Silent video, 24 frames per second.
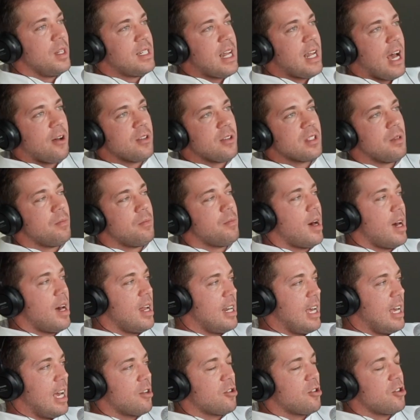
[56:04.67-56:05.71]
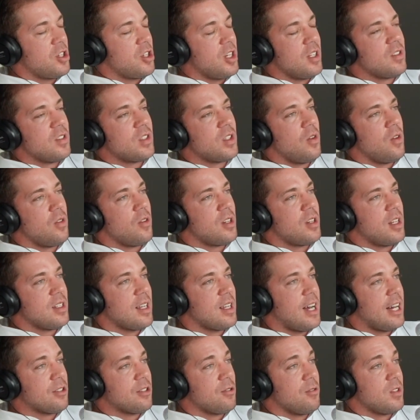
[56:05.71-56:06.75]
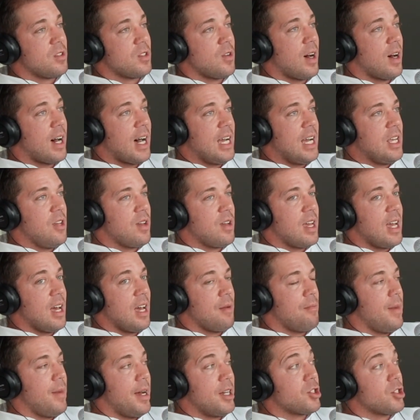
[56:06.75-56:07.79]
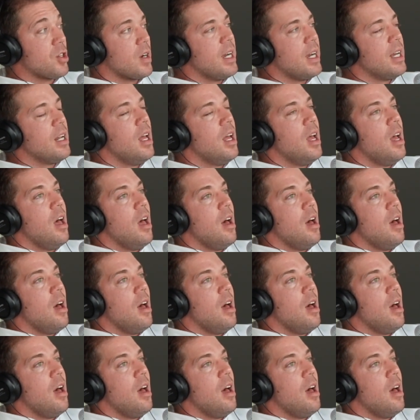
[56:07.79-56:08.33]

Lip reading: douse somebody in androgen. So their testosterone's so high, you can't measure it.